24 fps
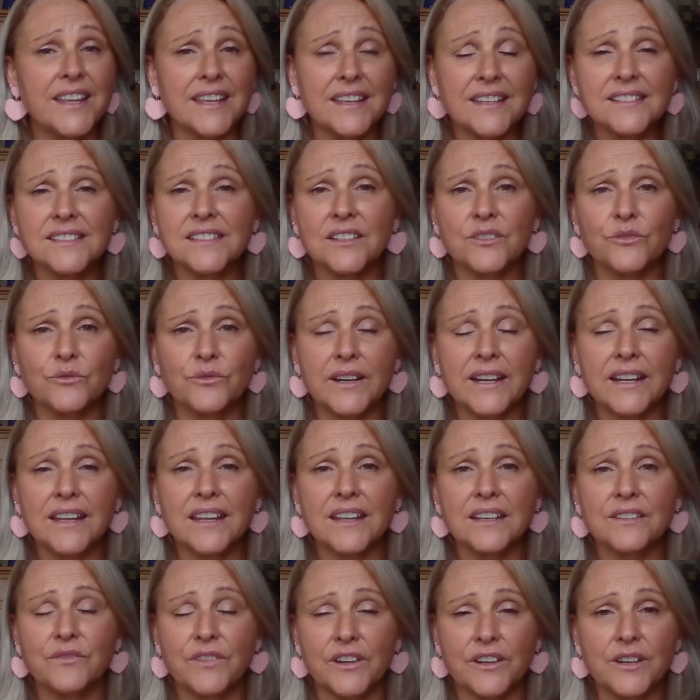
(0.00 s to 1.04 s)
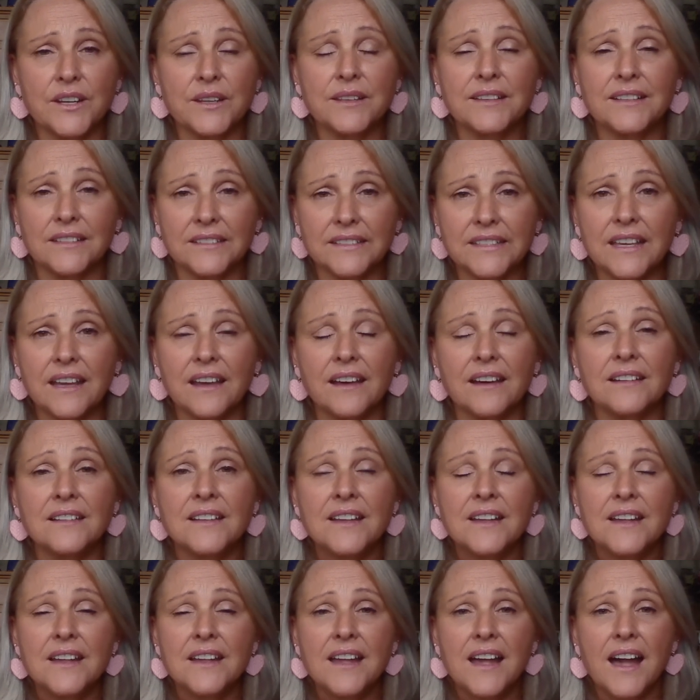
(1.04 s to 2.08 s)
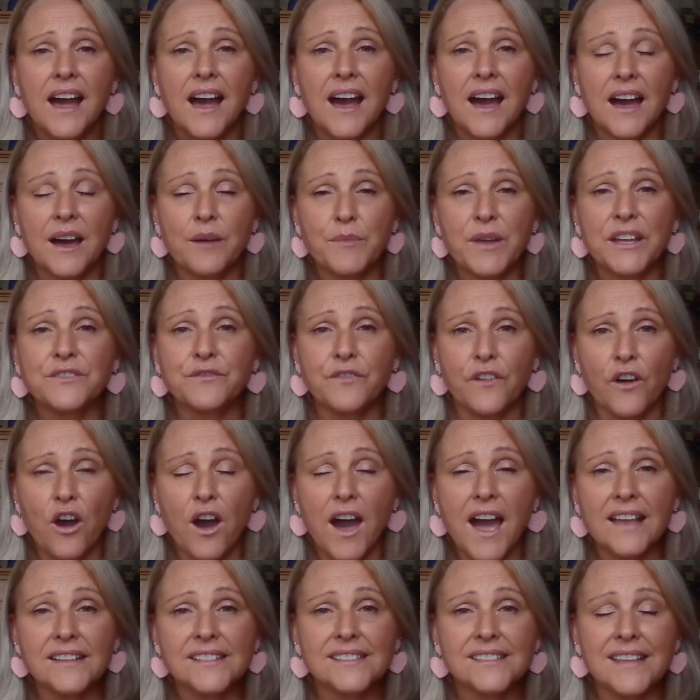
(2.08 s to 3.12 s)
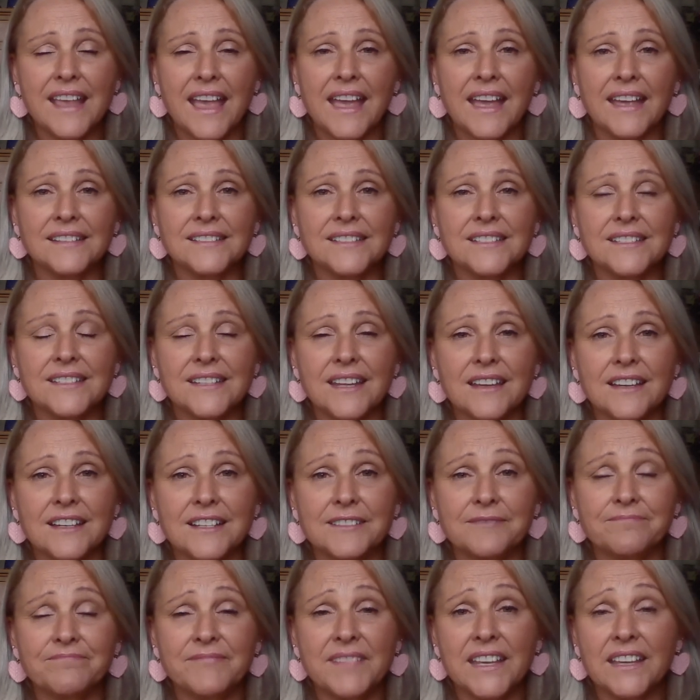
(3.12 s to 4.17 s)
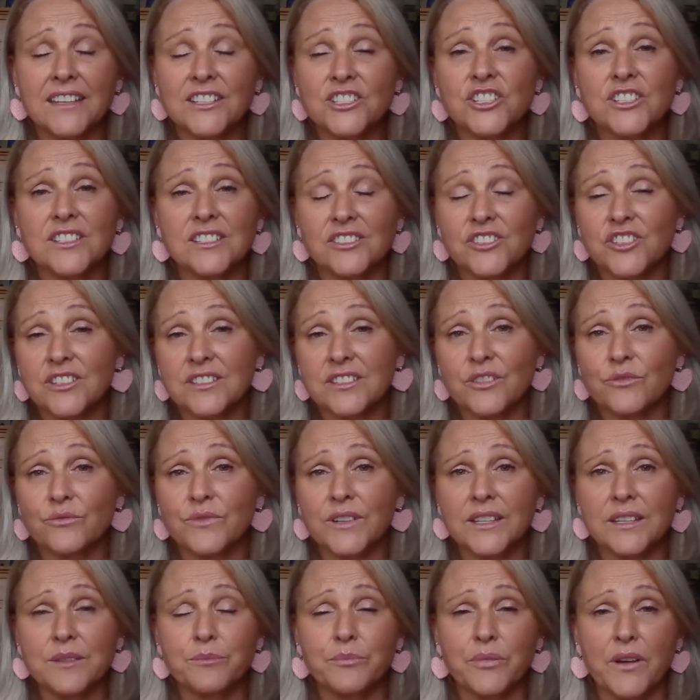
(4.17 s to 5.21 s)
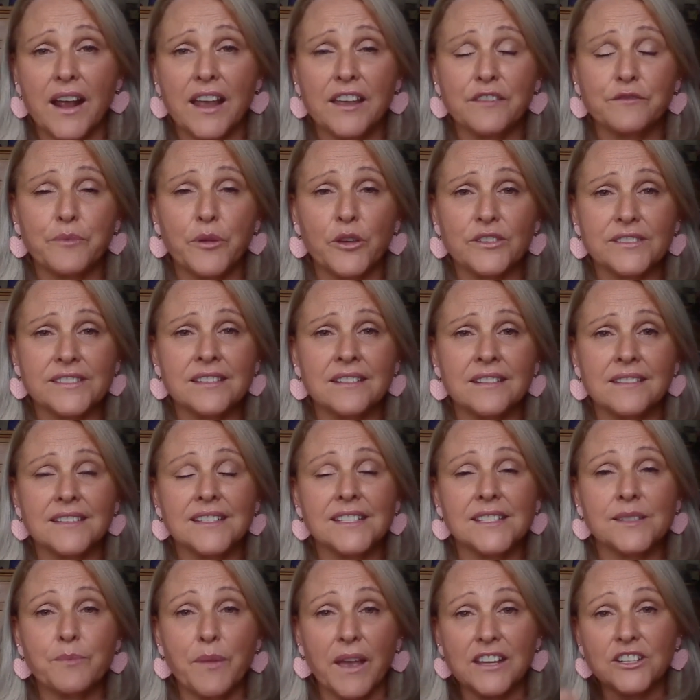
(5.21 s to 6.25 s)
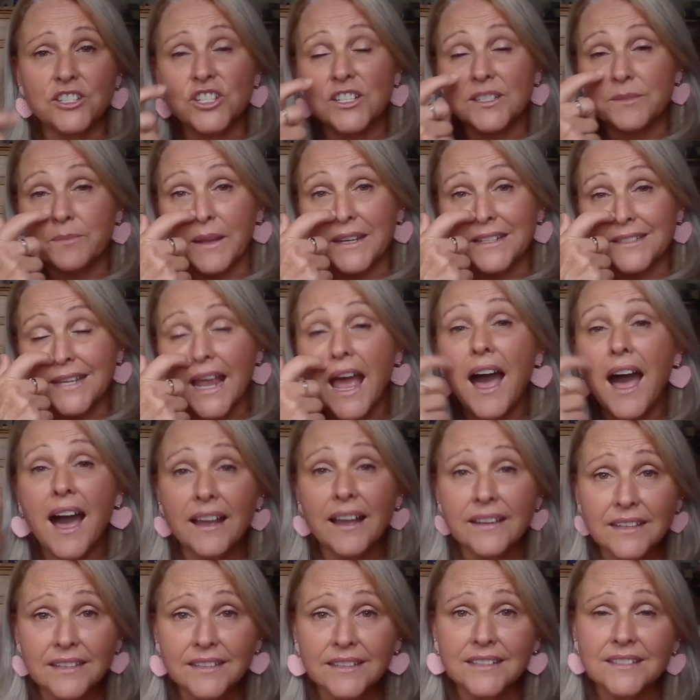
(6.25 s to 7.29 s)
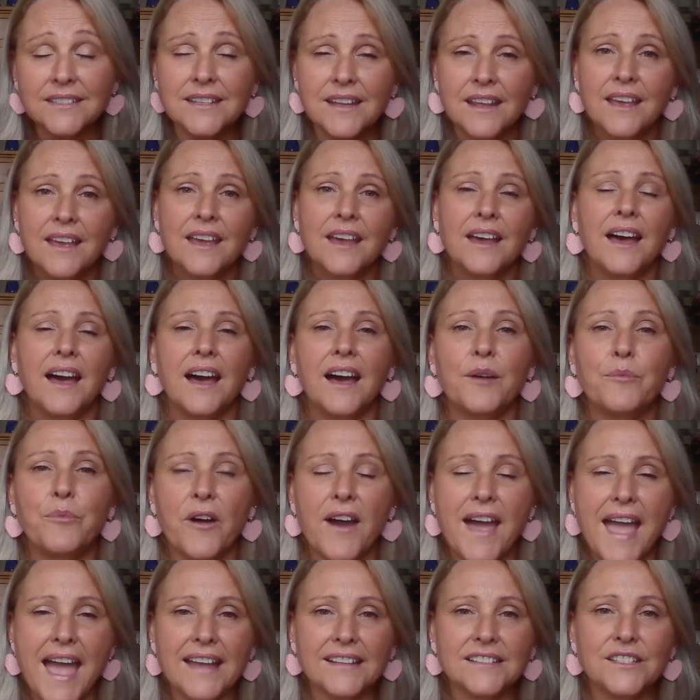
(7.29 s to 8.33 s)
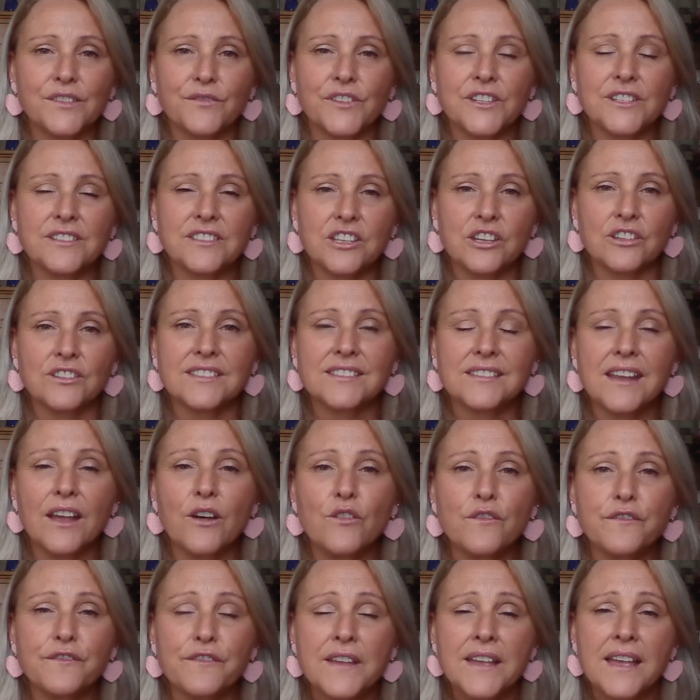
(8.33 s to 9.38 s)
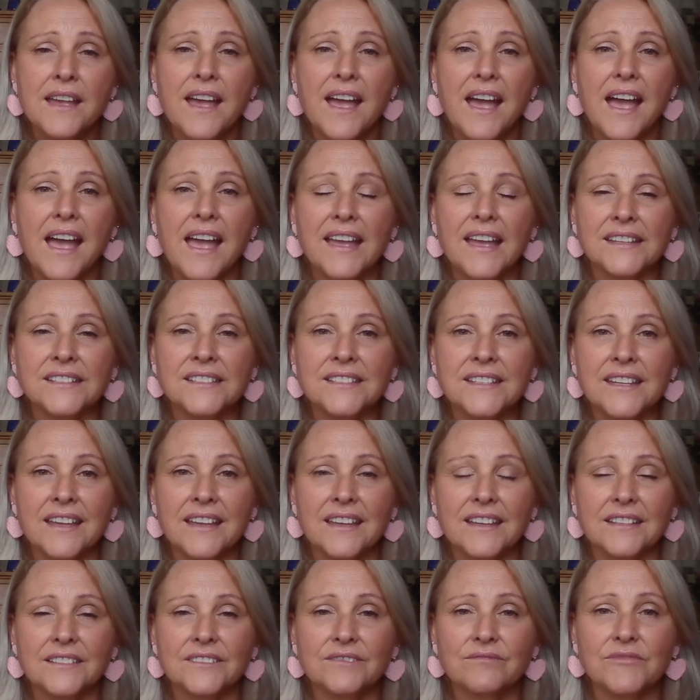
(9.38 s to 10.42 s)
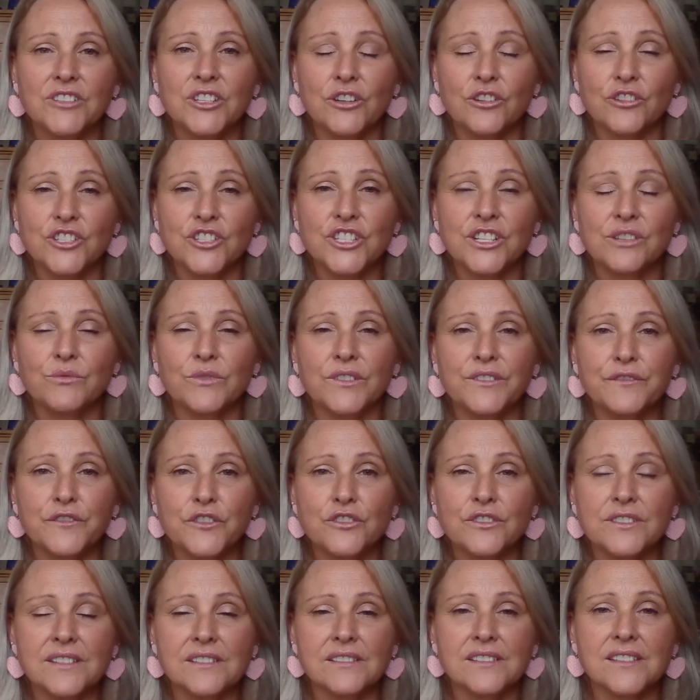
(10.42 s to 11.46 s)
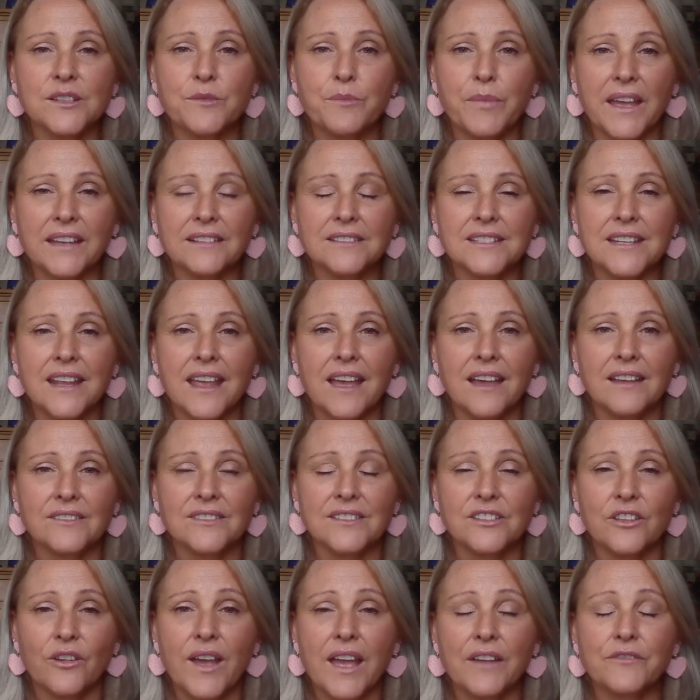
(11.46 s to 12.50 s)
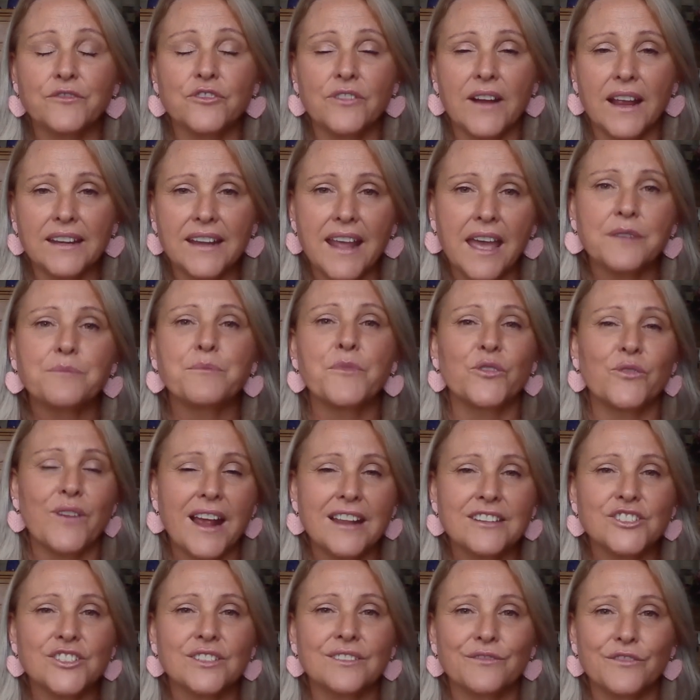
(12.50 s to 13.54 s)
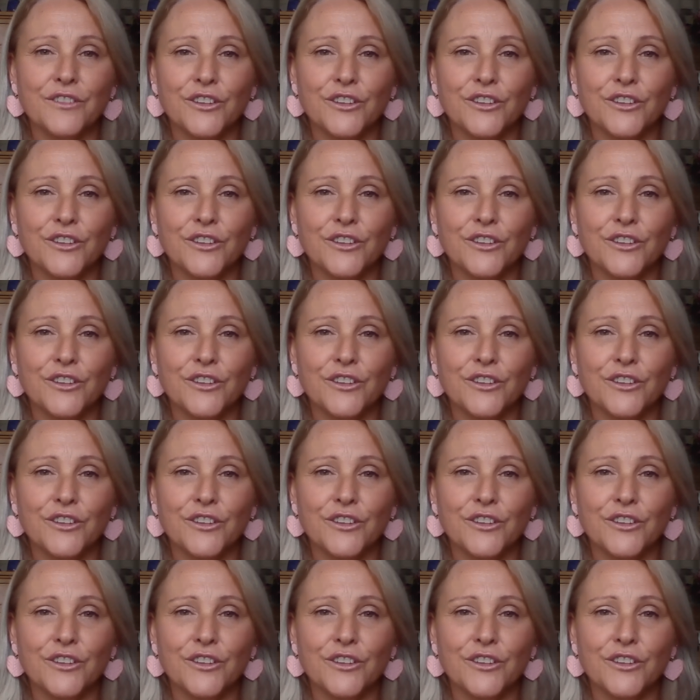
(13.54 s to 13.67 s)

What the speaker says: easy to read, very clear advice. And yeah, she's just a really brave person in this space. She's been targeted by activists herself, and you know, she refuses to back down. So I have great admiration for